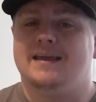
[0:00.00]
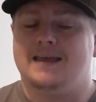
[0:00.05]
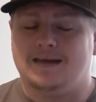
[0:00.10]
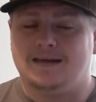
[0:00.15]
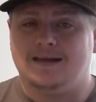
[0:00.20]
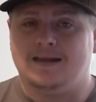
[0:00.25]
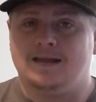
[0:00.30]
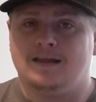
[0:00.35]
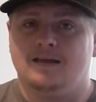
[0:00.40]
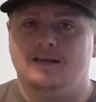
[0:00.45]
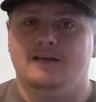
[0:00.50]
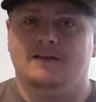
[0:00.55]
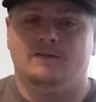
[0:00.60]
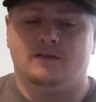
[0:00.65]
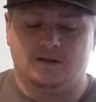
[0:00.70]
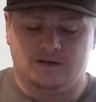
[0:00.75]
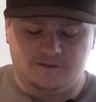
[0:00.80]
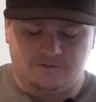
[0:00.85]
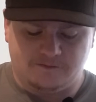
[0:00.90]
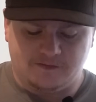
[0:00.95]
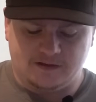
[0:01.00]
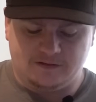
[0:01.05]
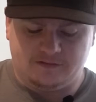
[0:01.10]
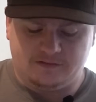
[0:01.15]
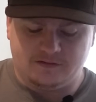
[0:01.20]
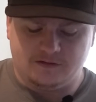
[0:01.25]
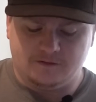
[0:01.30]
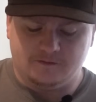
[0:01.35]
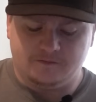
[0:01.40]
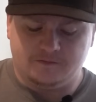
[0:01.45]
inning if the
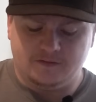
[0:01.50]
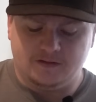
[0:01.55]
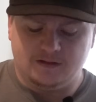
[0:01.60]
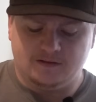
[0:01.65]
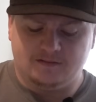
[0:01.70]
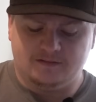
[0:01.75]
defensive